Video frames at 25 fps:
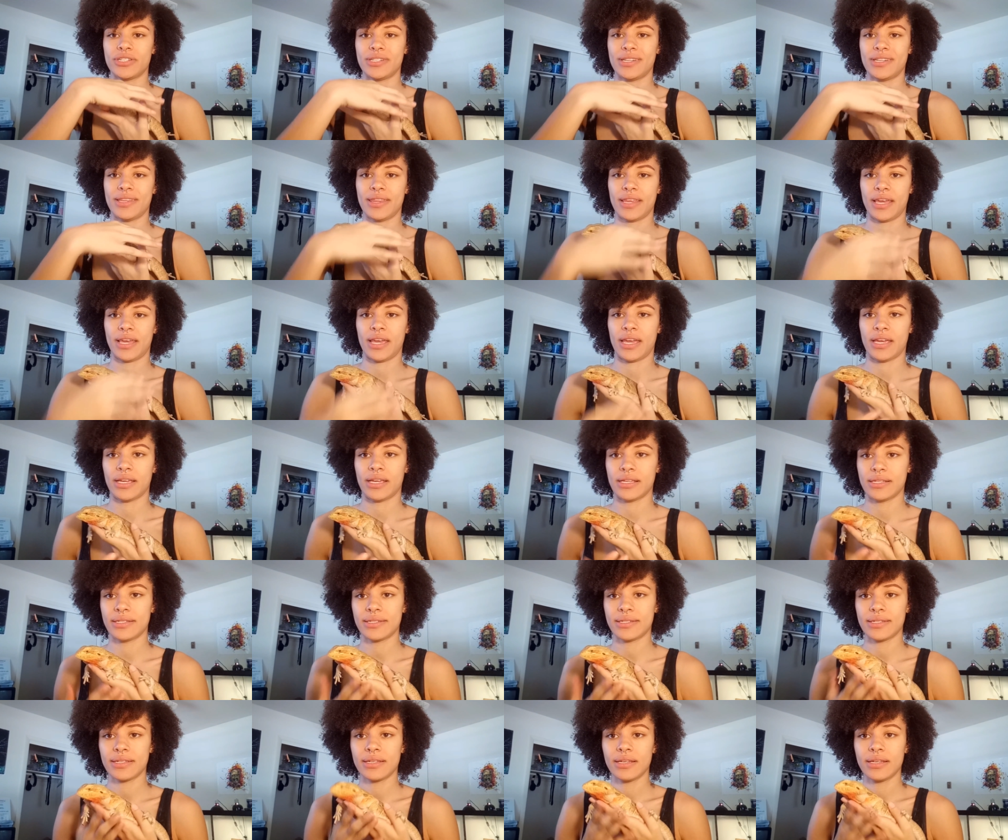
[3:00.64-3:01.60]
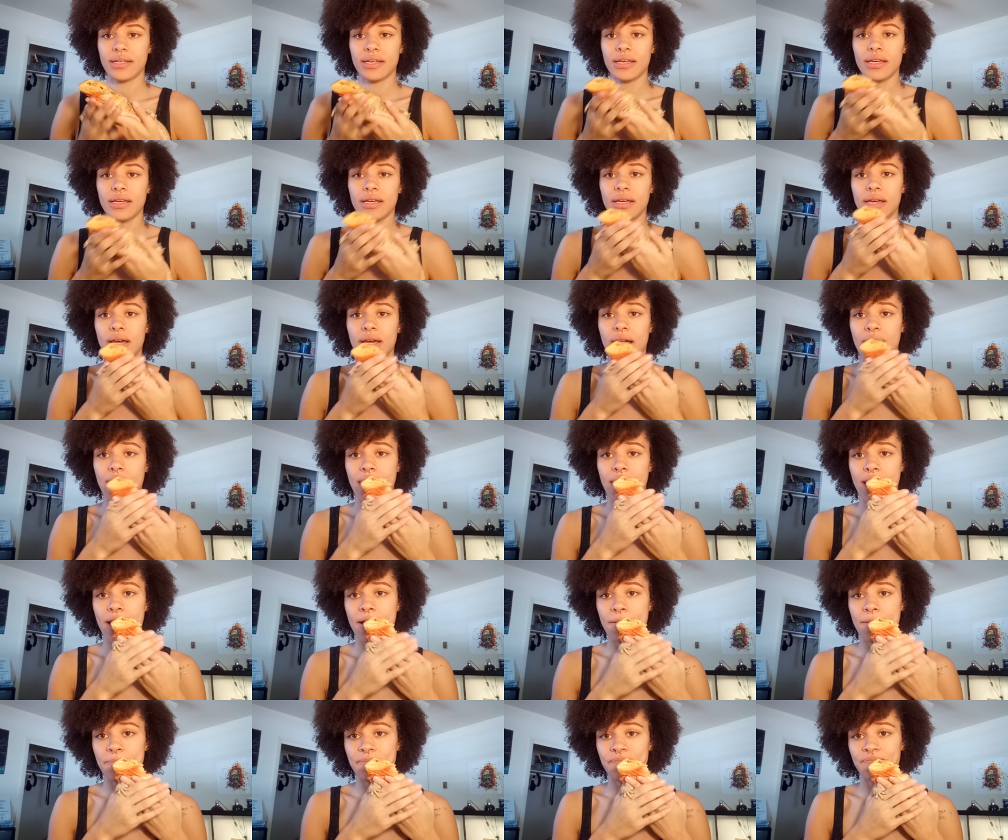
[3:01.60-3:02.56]
to things
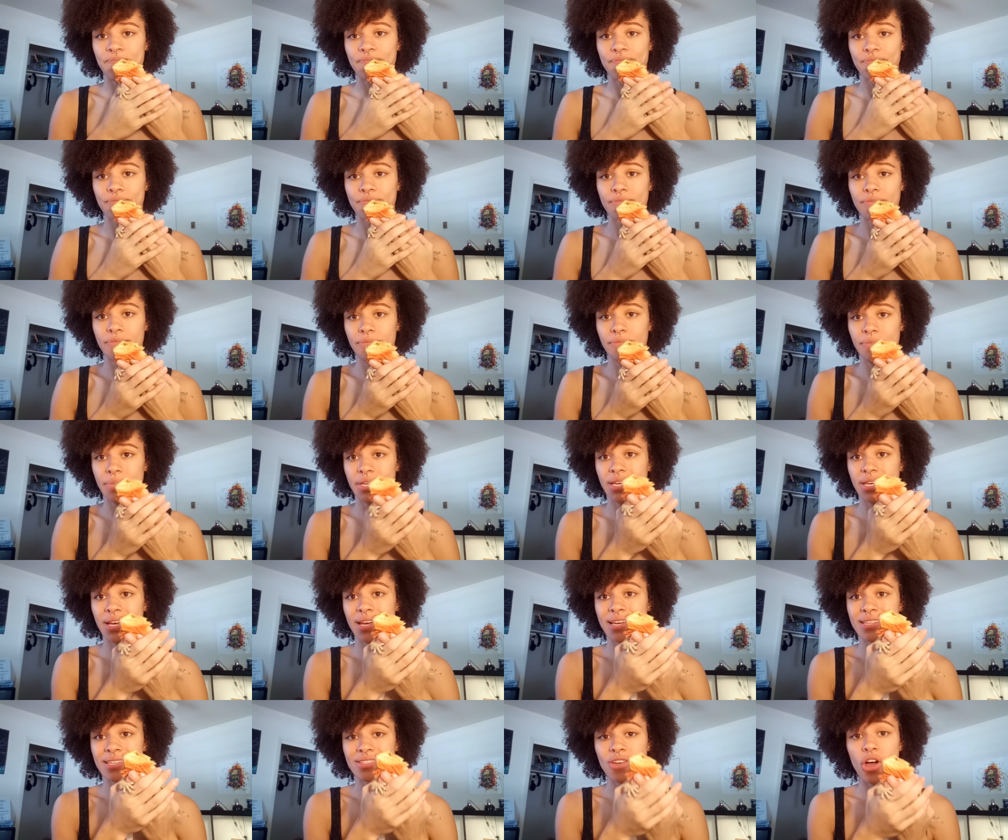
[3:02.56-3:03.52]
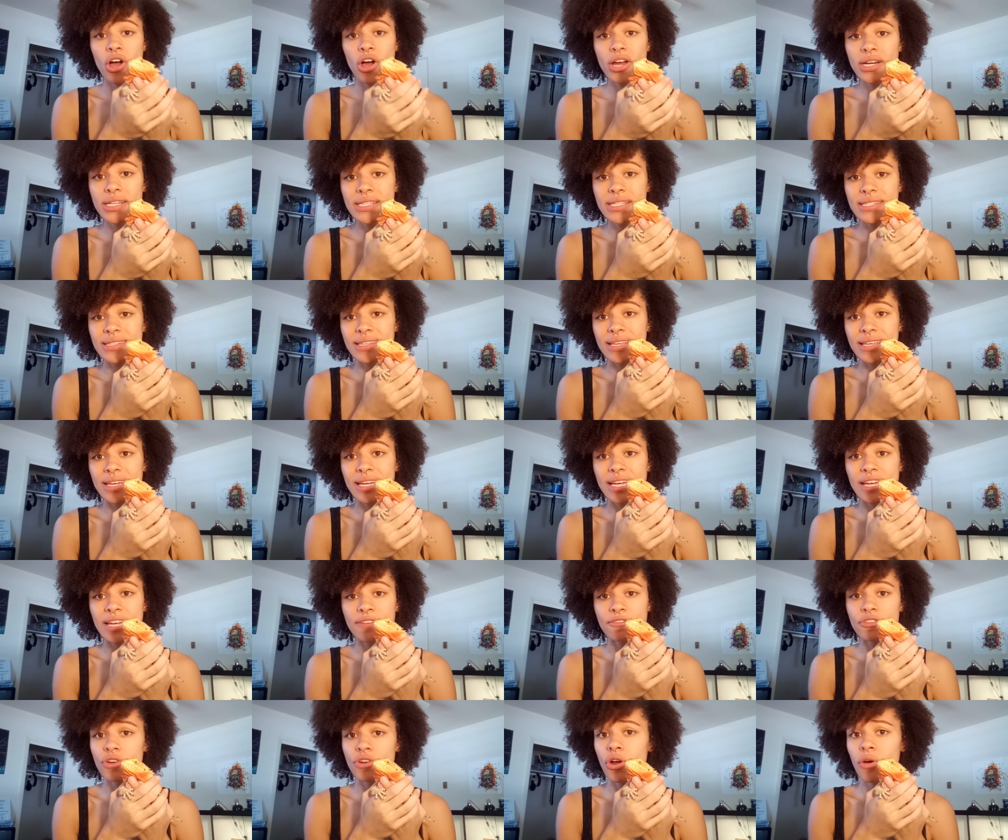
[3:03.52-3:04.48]
um, because honestly,
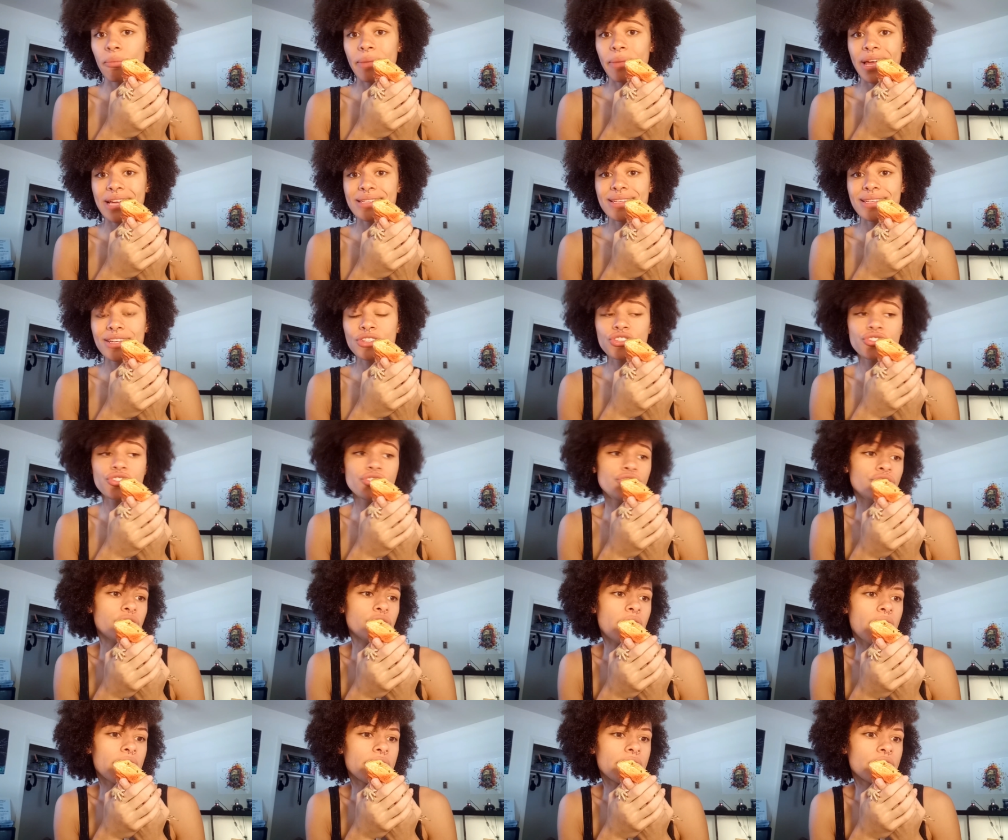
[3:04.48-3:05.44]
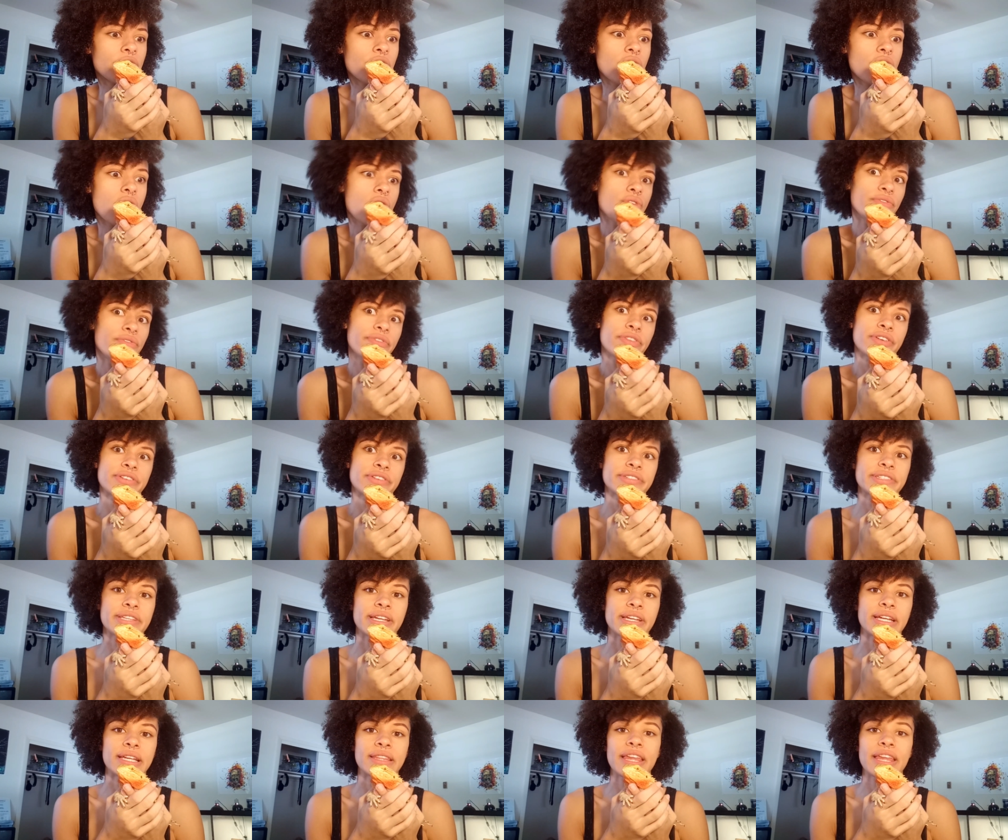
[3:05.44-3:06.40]
if you don't pay attention, you're not going to know if they're
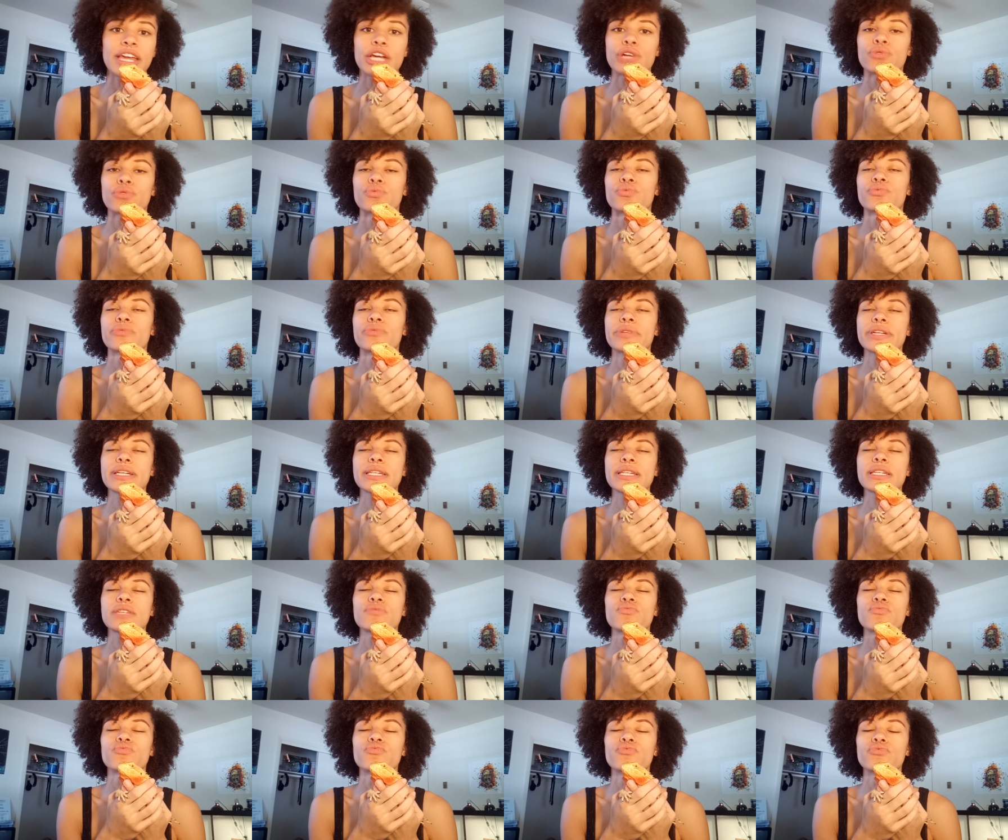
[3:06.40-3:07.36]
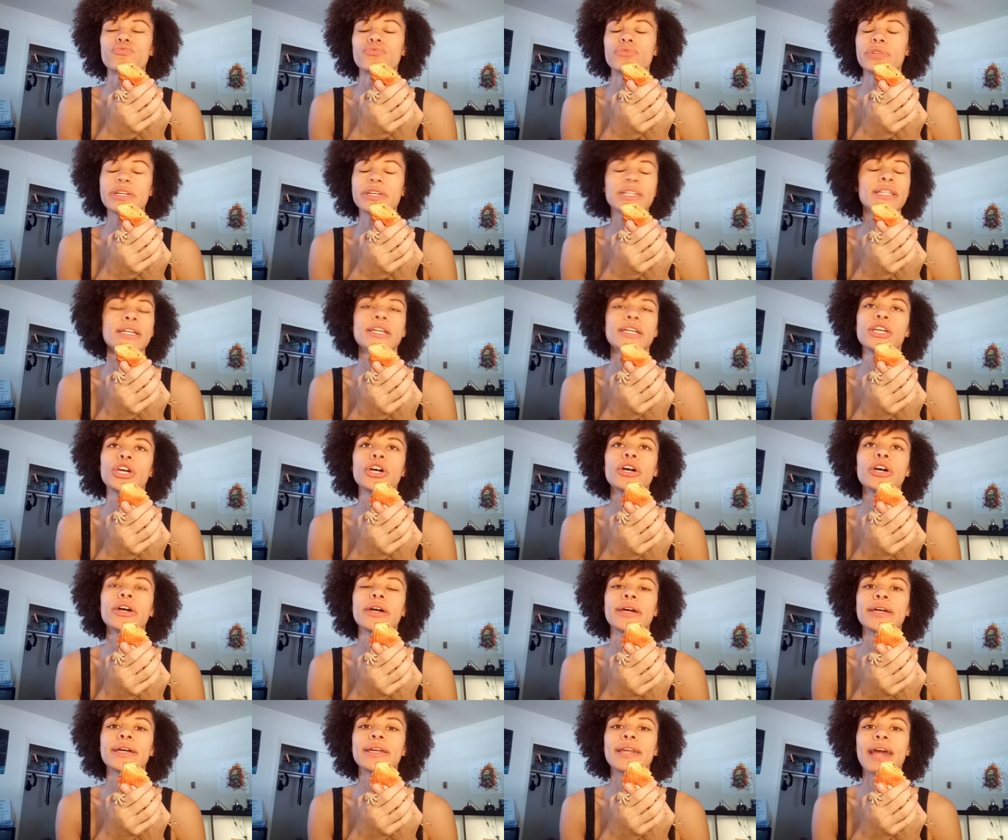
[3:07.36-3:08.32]
sick. They are really, really
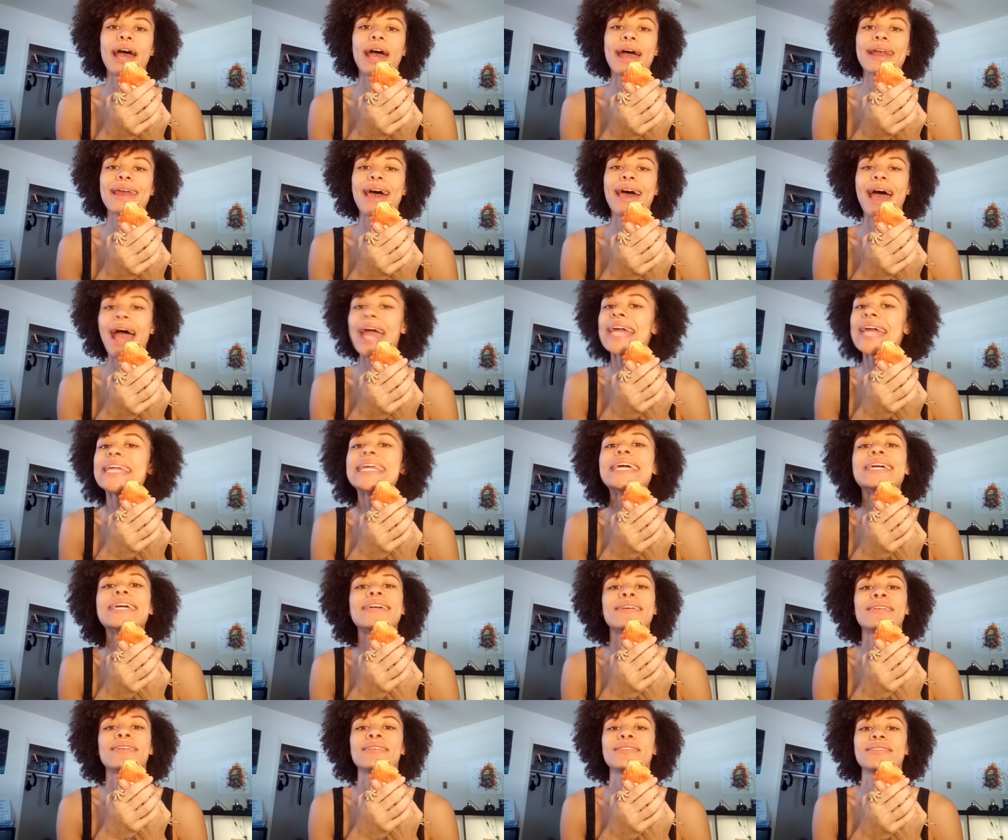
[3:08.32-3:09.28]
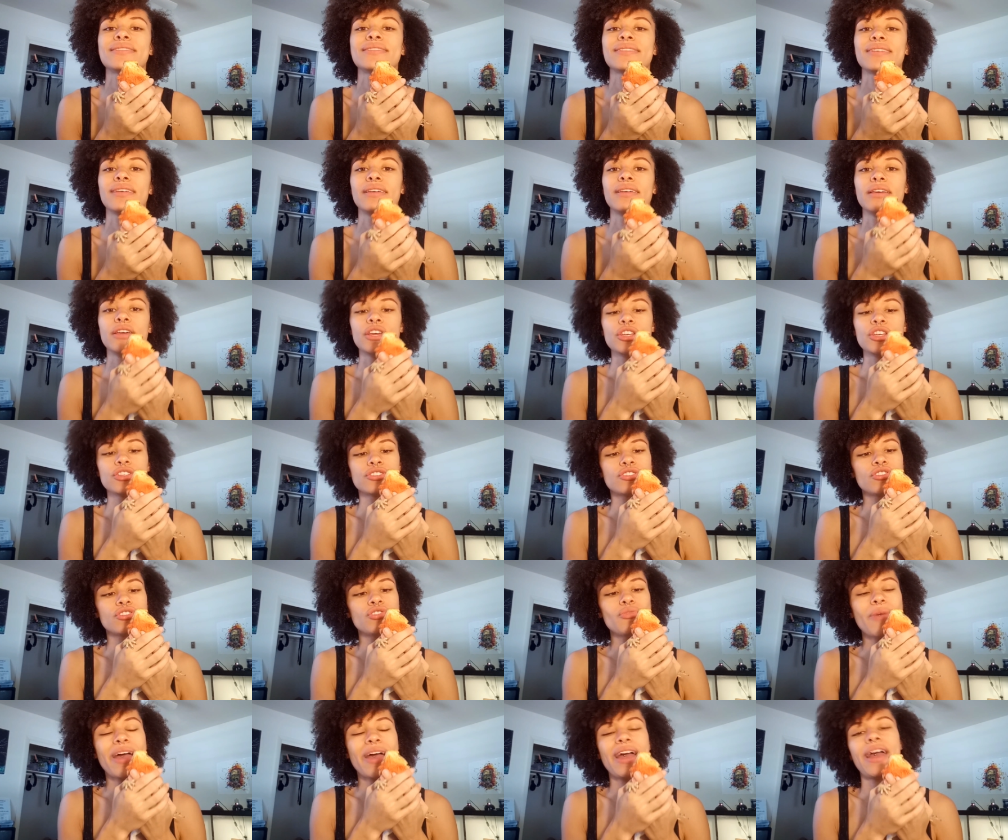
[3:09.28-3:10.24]
good at hiding it. So
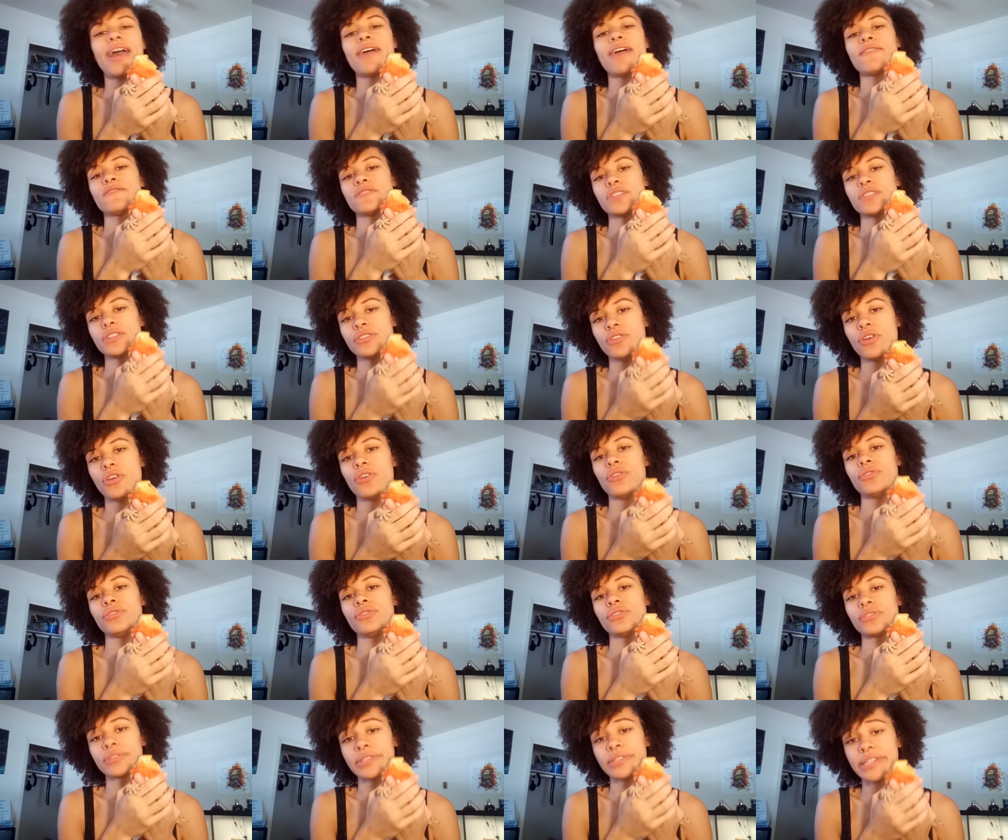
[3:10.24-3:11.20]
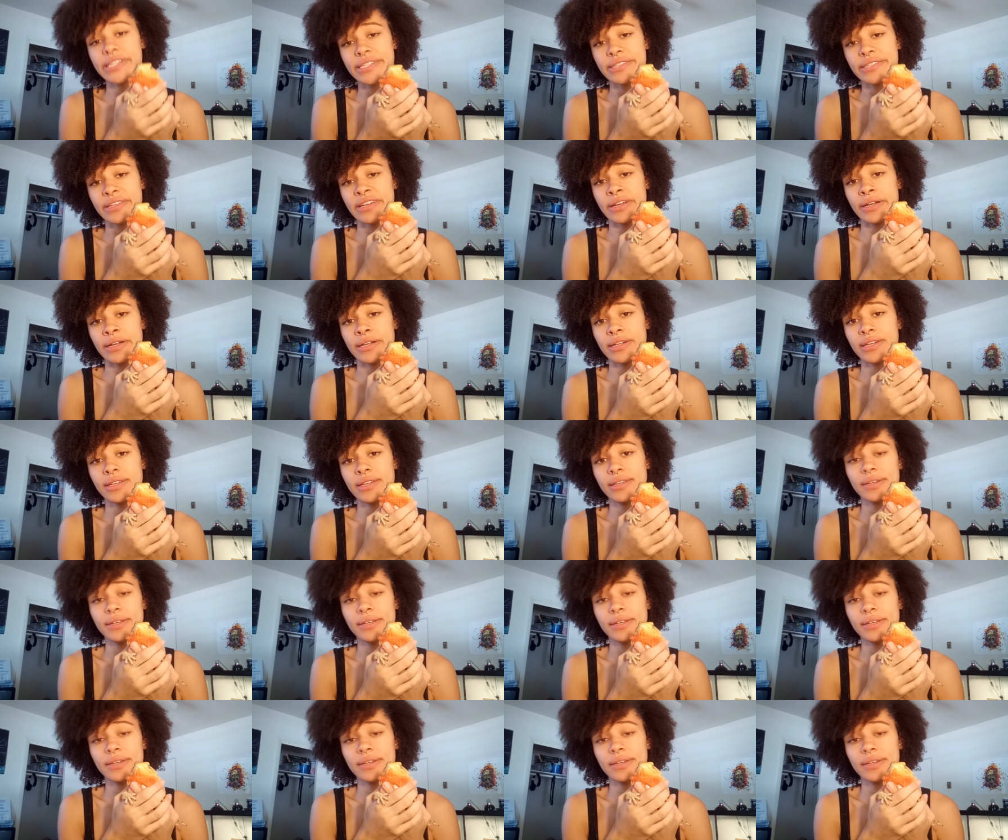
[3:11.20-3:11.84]
you have to know your lizard.